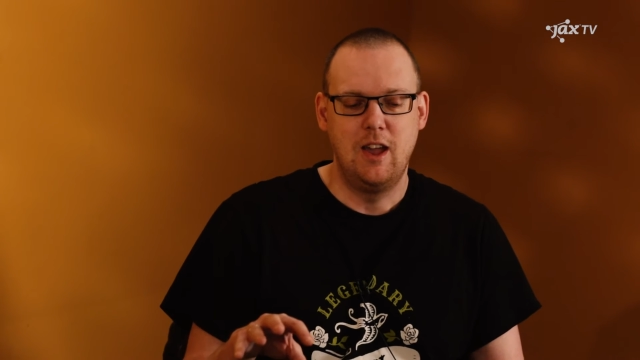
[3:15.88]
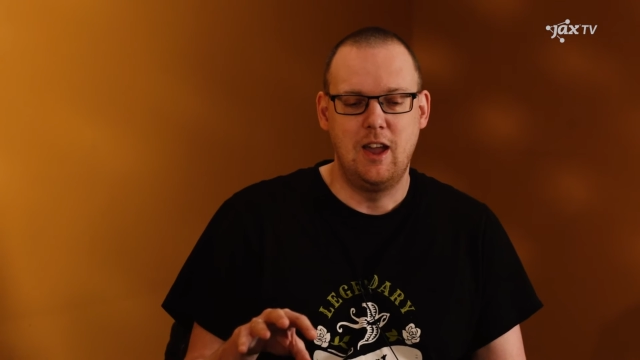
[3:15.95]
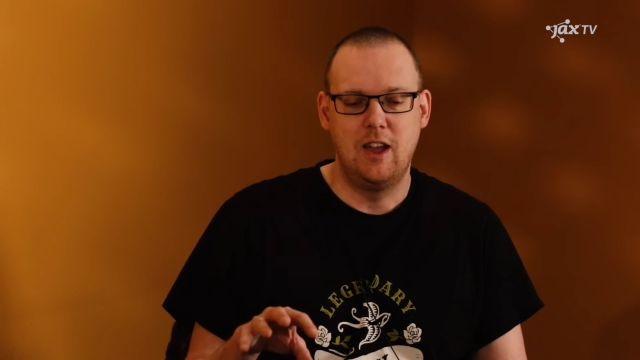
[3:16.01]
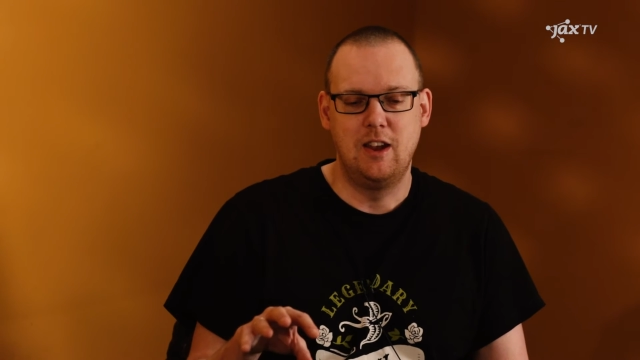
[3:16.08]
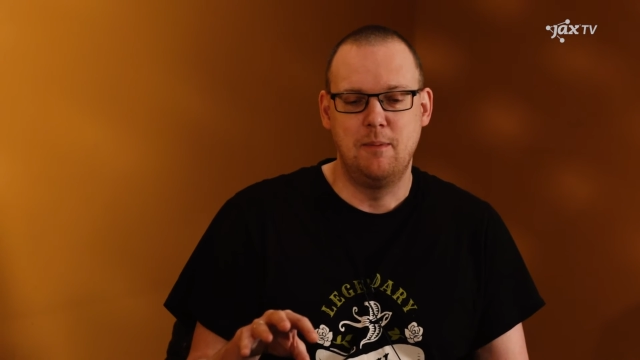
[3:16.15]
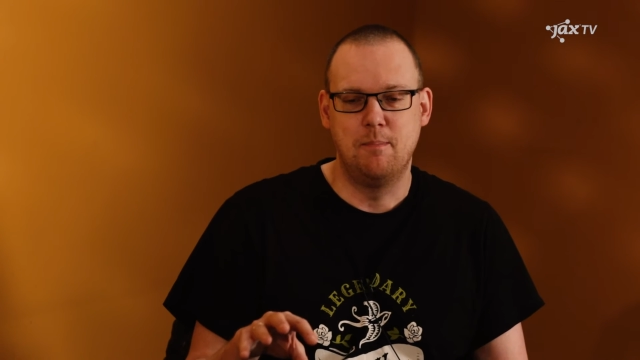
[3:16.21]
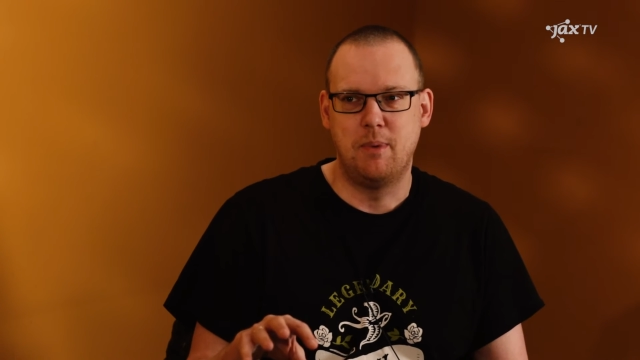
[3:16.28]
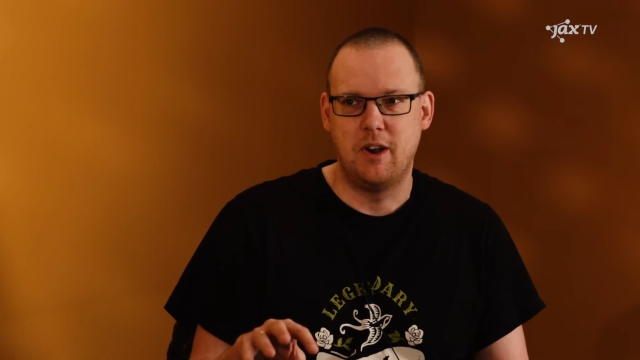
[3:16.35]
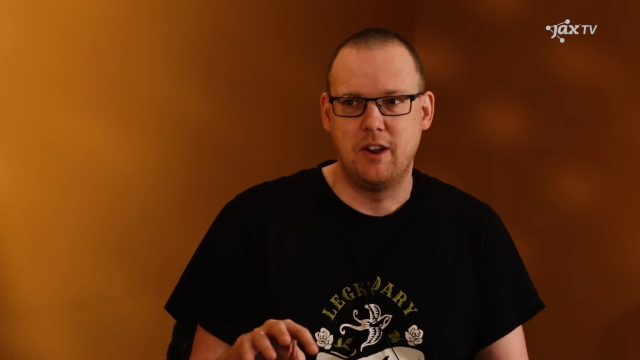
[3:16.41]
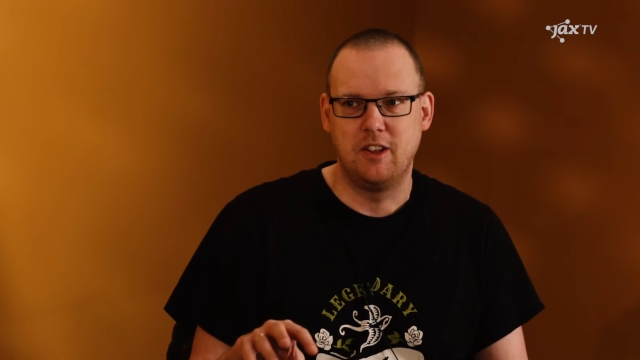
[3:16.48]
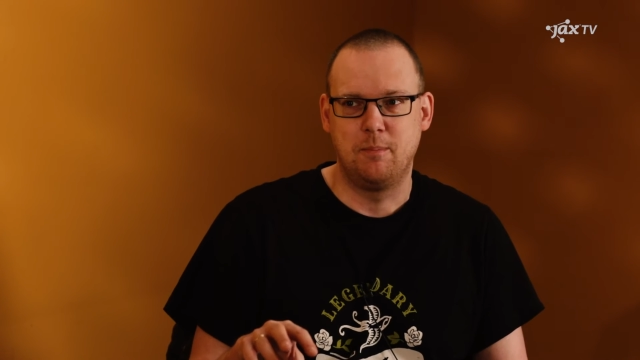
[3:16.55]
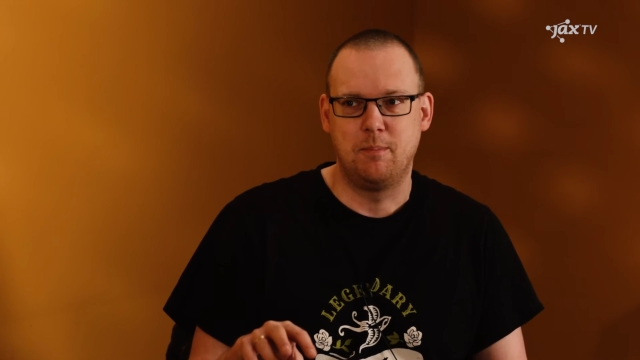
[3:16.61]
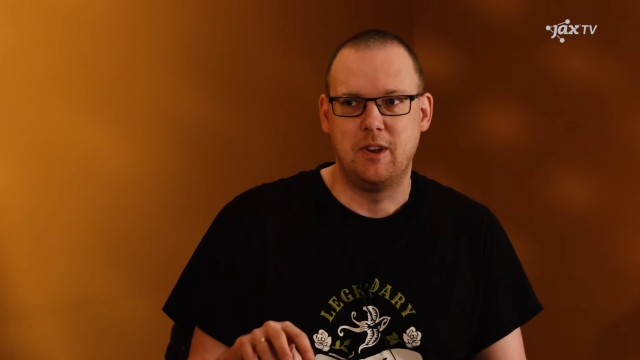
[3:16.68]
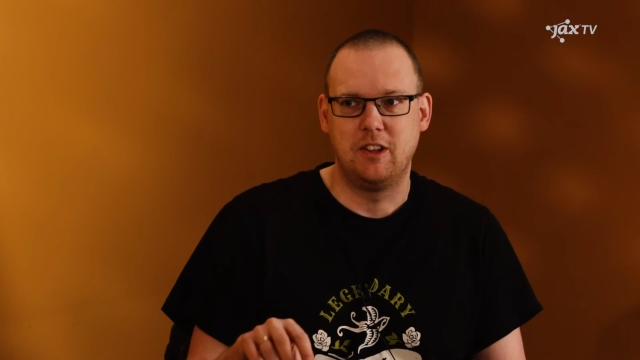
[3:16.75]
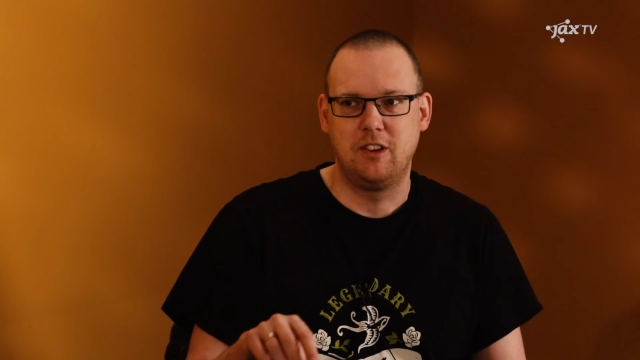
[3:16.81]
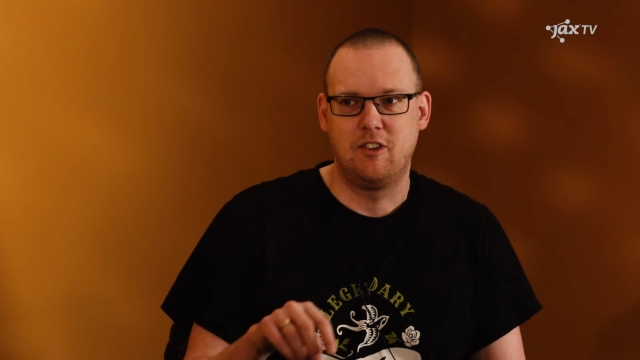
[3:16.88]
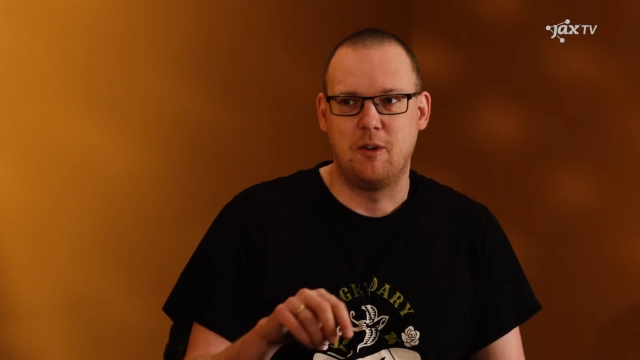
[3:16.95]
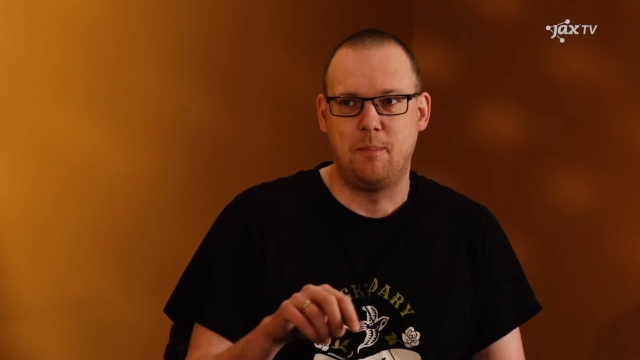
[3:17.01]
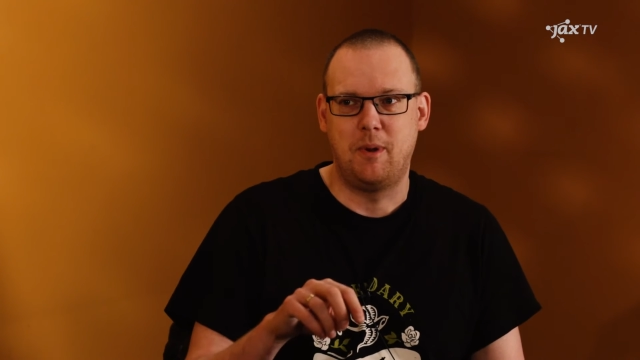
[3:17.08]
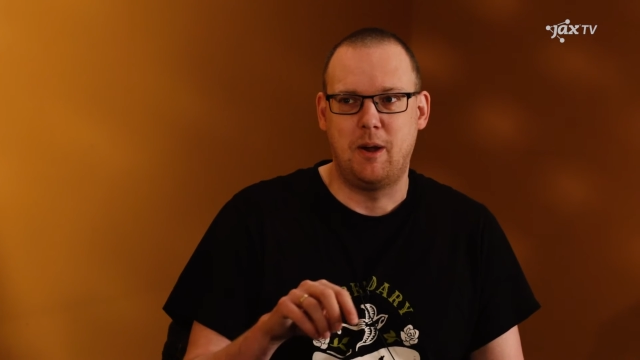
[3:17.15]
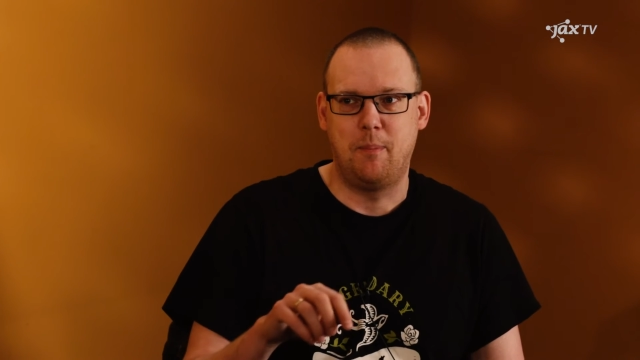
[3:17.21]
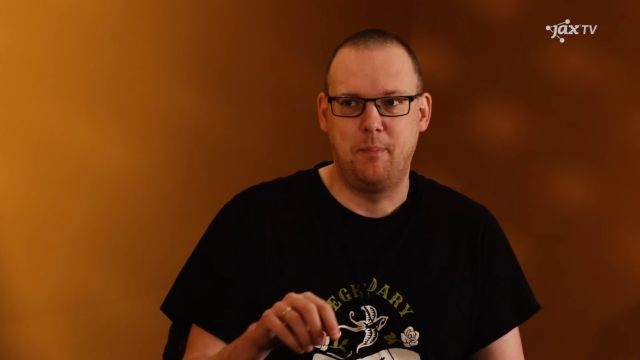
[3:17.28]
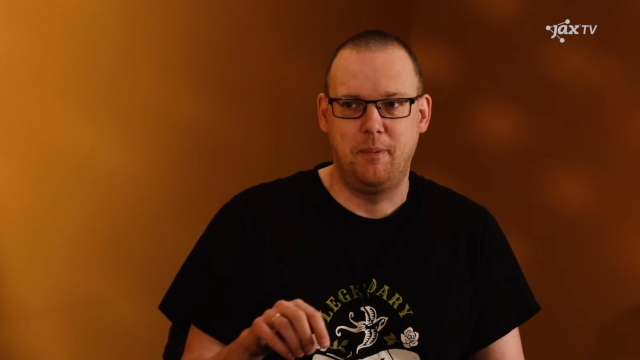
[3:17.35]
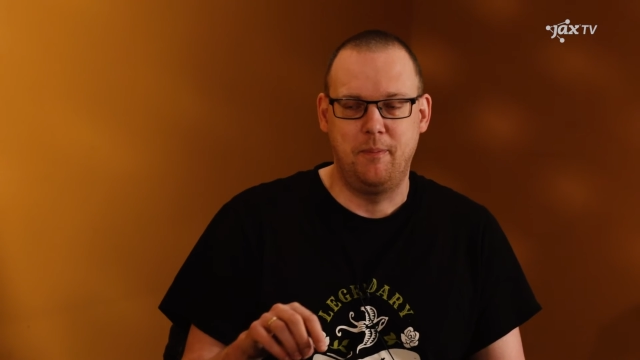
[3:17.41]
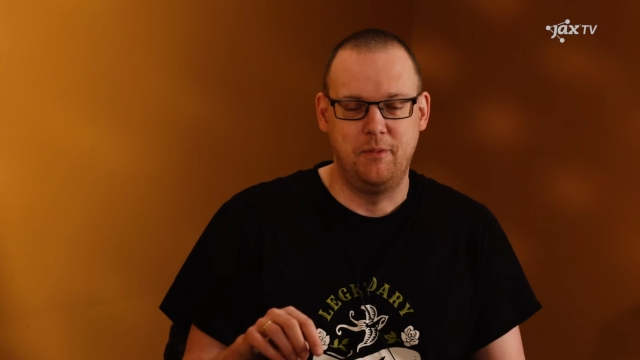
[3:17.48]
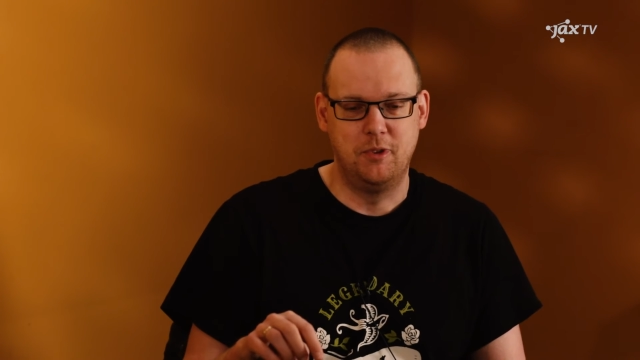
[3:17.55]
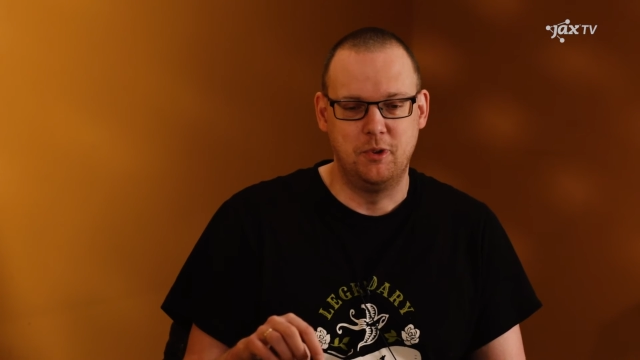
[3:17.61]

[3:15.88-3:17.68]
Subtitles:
any bug that might crop up